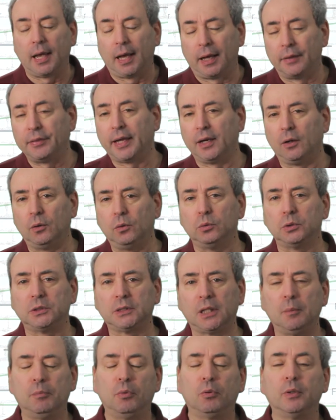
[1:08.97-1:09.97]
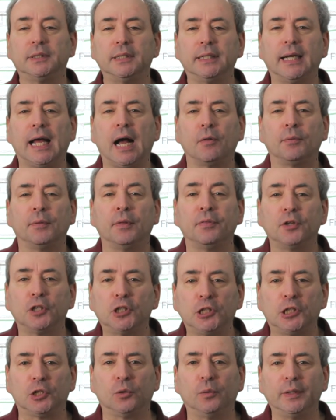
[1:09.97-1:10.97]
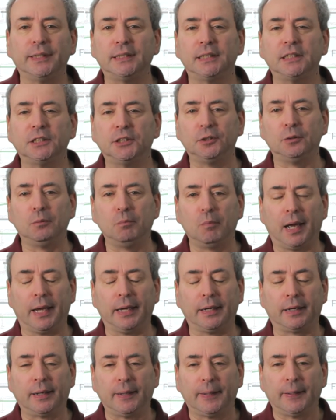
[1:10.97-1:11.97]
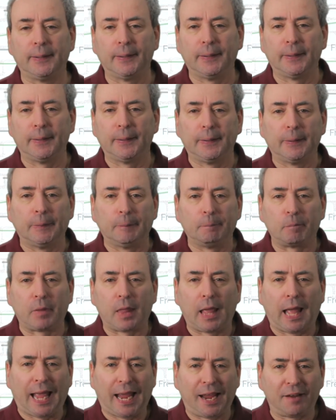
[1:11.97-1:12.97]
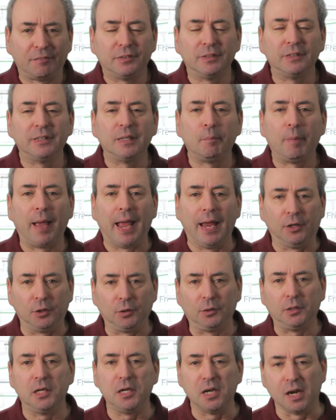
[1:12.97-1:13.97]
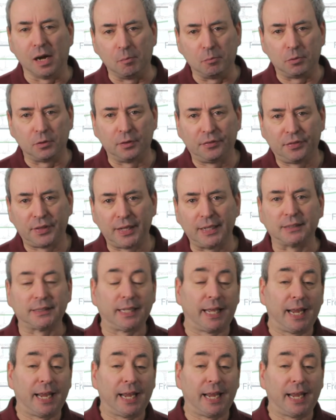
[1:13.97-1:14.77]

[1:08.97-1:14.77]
And they also pointed out that the choices you make have to depend on a number of things.